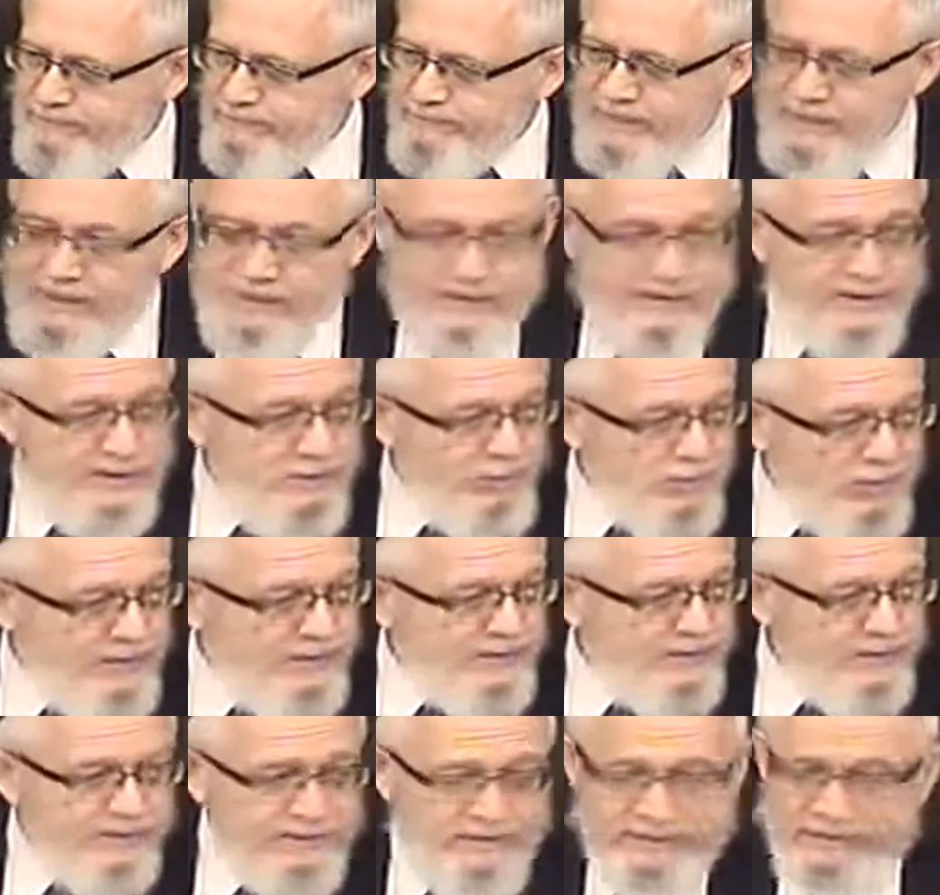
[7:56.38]
So he went,
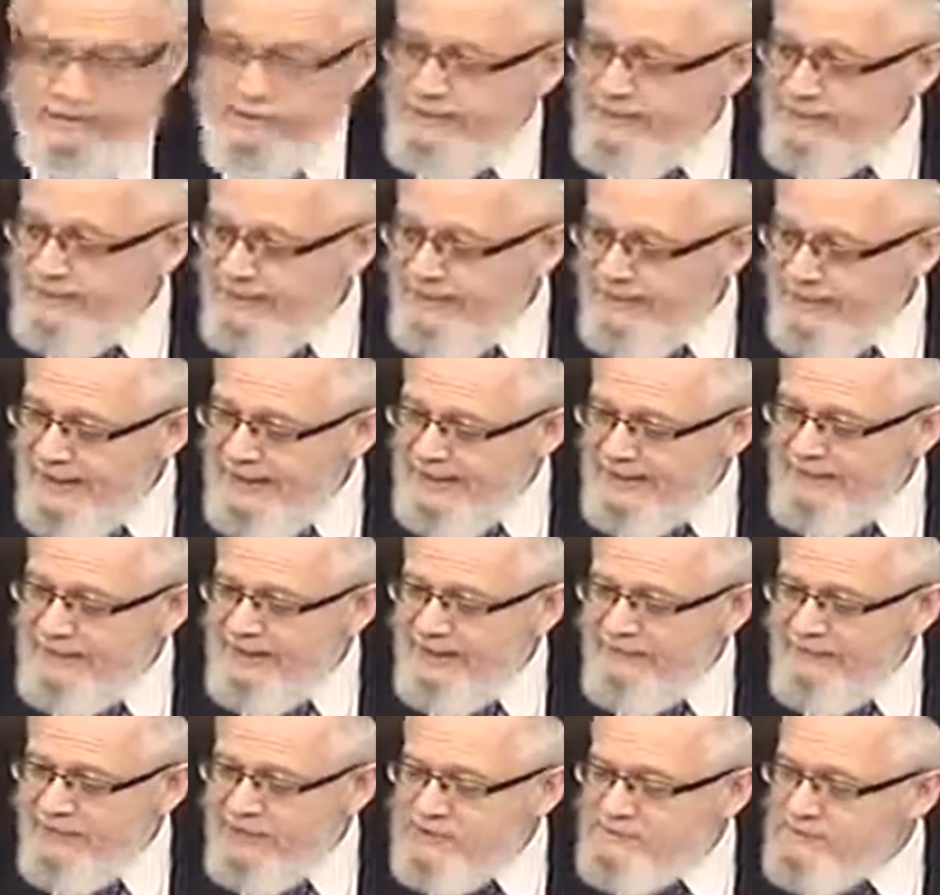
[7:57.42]
he had to have
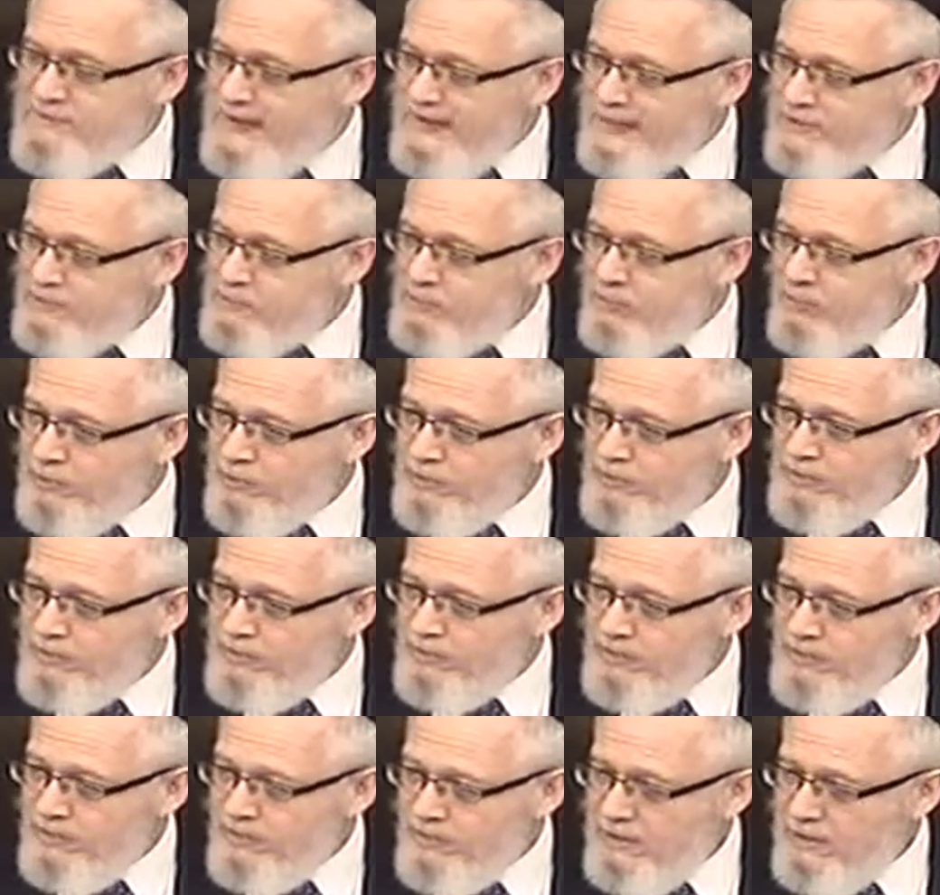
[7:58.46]
his passport,
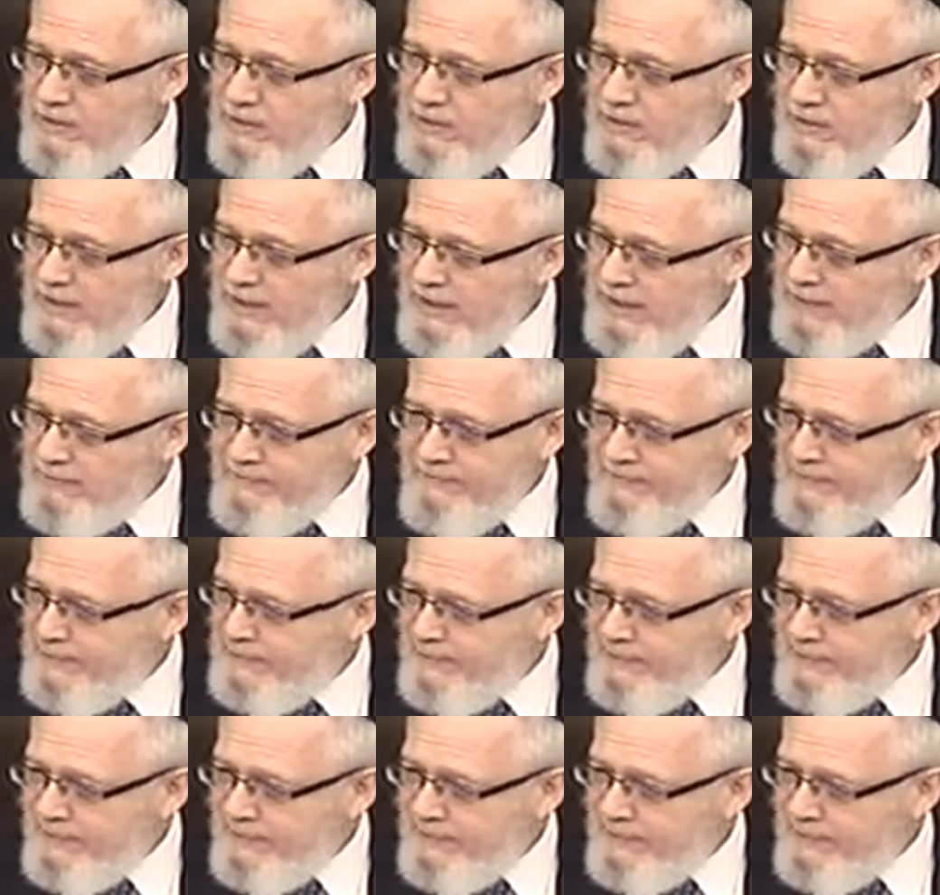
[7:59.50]
had to be